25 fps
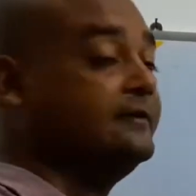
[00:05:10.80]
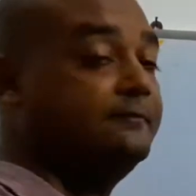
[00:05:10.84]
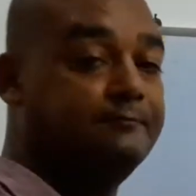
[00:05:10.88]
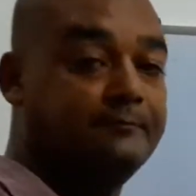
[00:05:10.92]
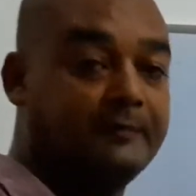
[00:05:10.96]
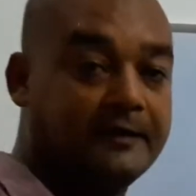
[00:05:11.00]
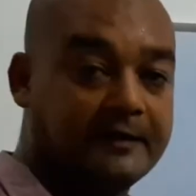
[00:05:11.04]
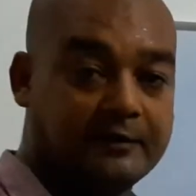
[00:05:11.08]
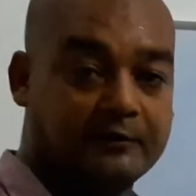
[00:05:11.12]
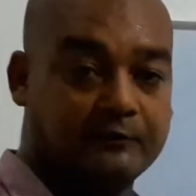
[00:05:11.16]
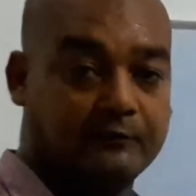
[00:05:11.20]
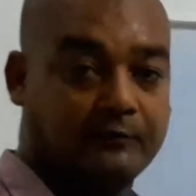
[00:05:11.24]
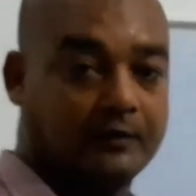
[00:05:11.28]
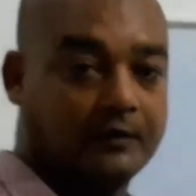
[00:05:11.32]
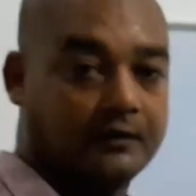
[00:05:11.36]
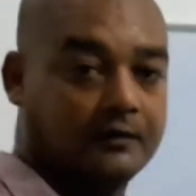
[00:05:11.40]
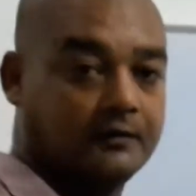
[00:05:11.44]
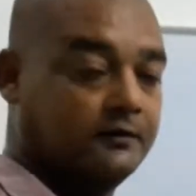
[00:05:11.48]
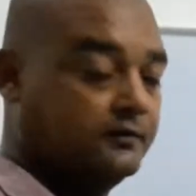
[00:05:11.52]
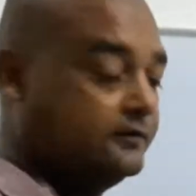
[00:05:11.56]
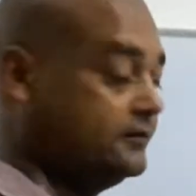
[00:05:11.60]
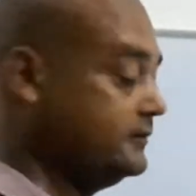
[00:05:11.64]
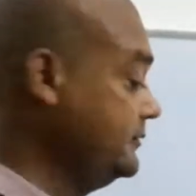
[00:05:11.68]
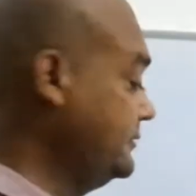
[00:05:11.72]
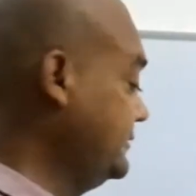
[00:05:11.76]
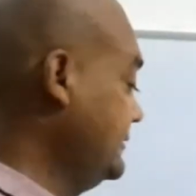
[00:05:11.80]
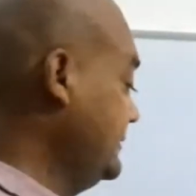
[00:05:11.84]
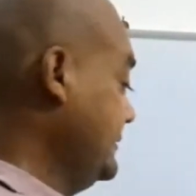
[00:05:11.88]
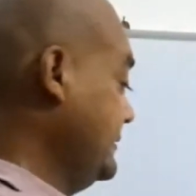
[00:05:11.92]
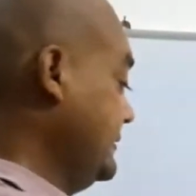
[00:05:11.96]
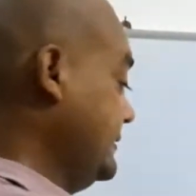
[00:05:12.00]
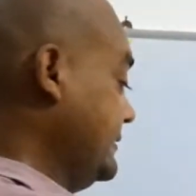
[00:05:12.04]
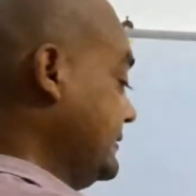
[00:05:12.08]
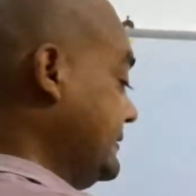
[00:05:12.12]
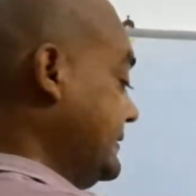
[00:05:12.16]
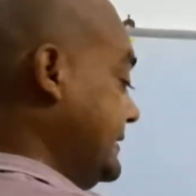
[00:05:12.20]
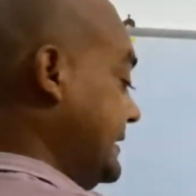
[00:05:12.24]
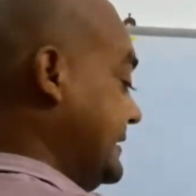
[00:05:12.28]
medieval,
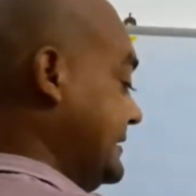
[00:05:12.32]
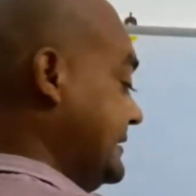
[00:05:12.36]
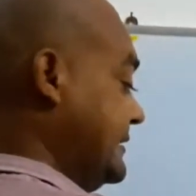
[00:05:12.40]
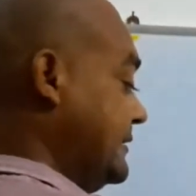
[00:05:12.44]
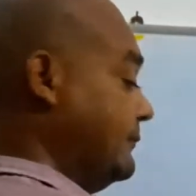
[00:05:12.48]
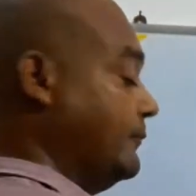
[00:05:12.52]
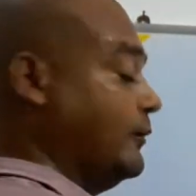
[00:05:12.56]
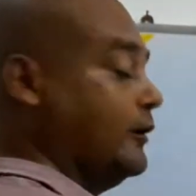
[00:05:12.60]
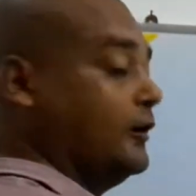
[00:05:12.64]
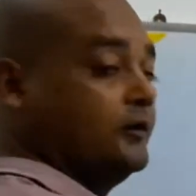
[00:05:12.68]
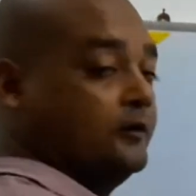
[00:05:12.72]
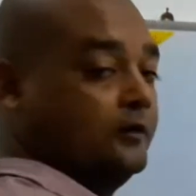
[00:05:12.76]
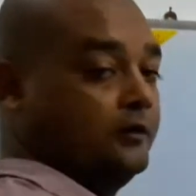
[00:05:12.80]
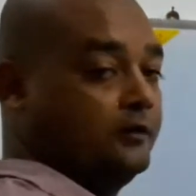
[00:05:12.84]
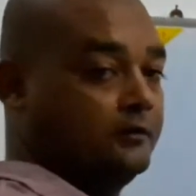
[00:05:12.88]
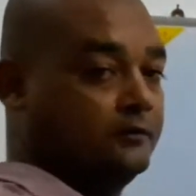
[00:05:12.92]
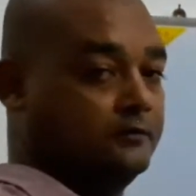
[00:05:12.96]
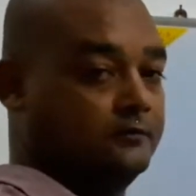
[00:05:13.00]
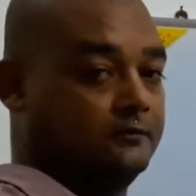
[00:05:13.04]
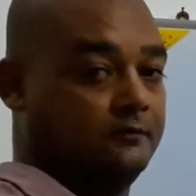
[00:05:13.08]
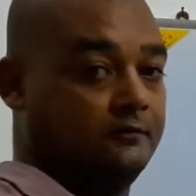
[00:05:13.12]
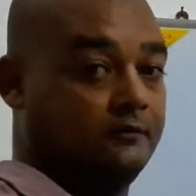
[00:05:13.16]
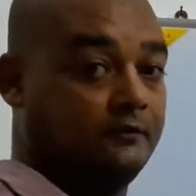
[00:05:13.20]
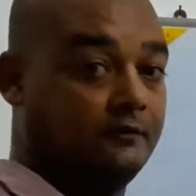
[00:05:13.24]
then the modern,